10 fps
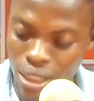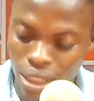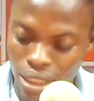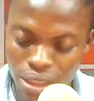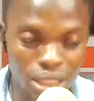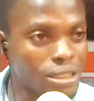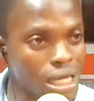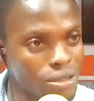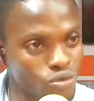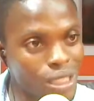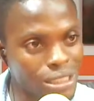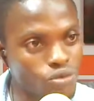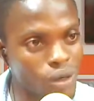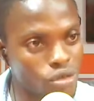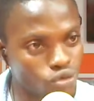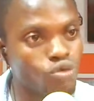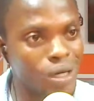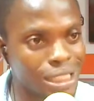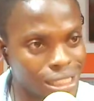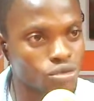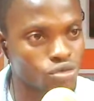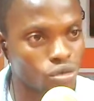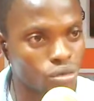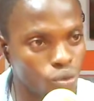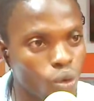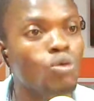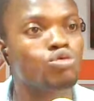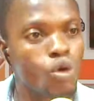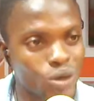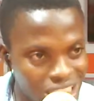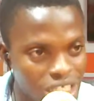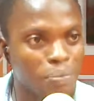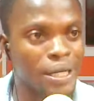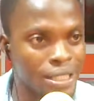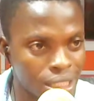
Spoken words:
he said 2022-23 so we go so discipline